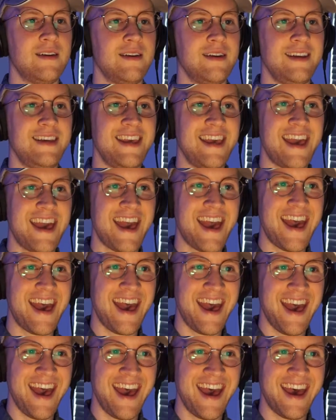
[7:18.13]

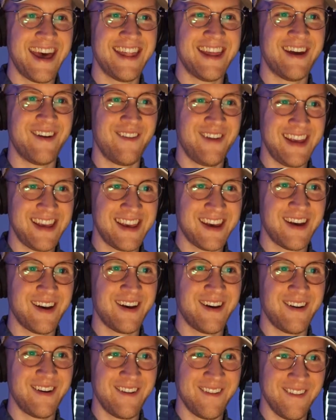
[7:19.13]
Yeah, there we
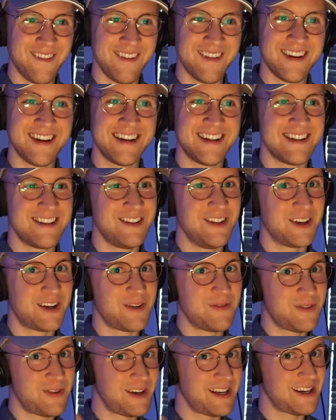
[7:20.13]
go. Looking
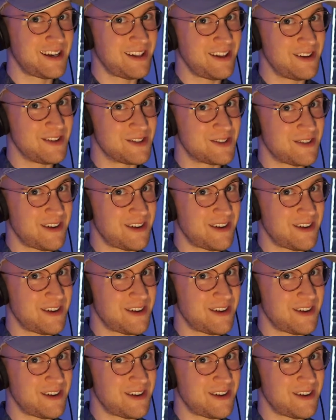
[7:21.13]
pretty close,